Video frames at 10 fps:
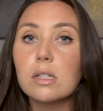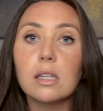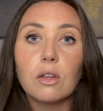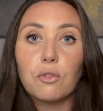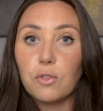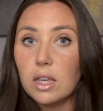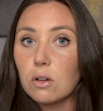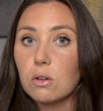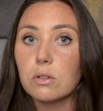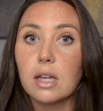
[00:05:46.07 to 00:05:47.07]
in the
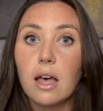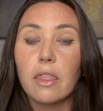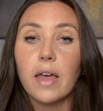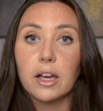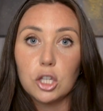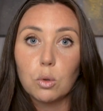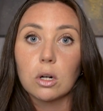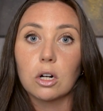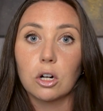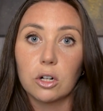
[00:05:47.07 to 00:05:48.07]
field that you
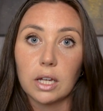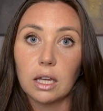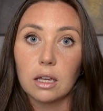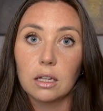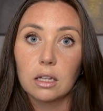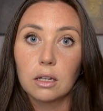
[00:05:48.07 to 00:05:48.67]
are hurting?